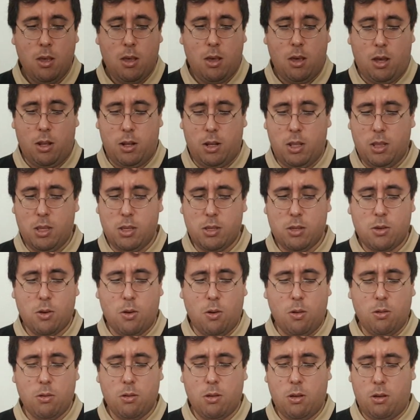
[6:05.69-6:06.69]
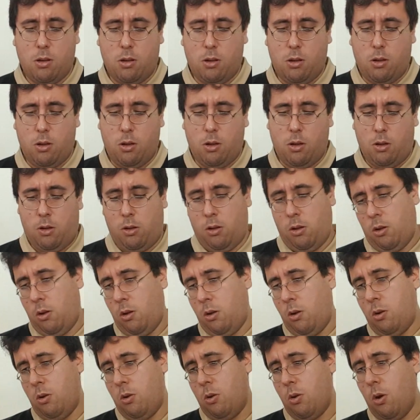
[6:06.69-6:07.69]
And it is called
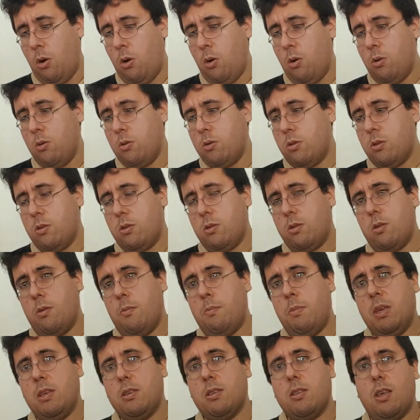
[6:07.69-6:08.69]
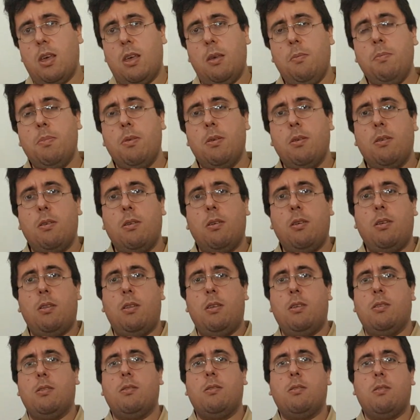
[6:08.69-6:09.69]
Lolo's mixtape. It
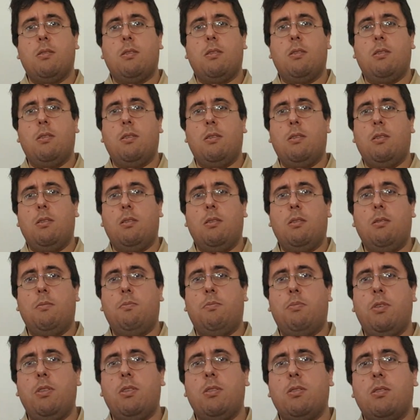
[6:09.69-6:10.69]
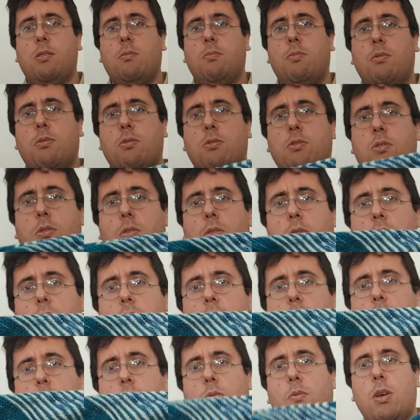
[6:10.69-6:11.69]
is a pretty simple shawl
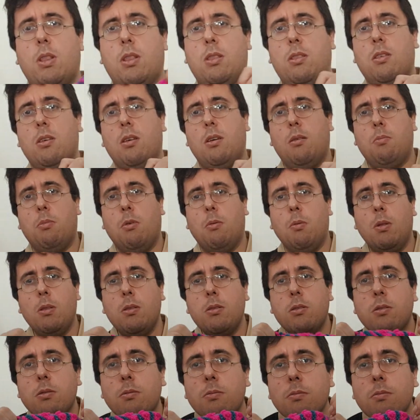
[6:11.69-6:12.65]
with bubbles.